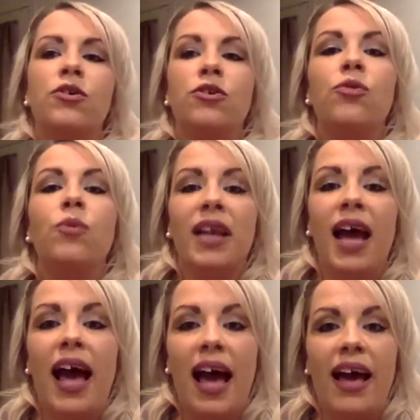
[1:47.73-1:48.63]
you want to
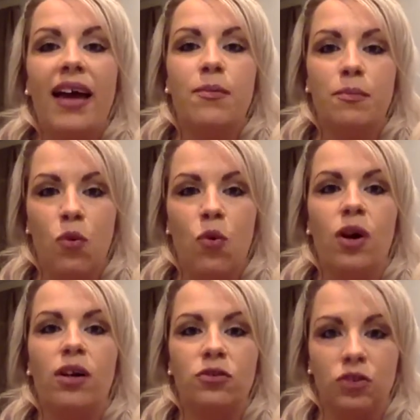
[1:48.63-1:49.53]
add
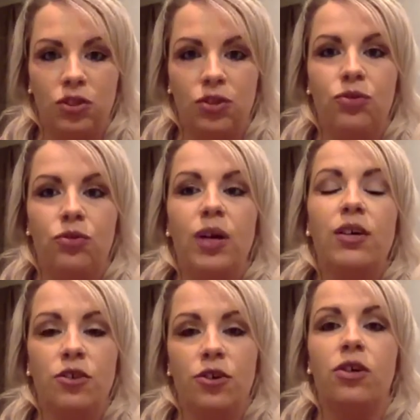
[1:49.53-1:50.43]
more to
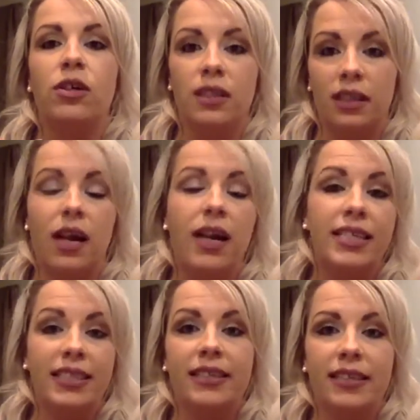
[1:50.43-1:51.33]
your
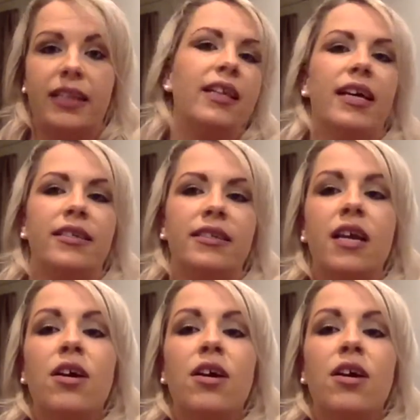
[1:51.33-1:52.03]
existing list.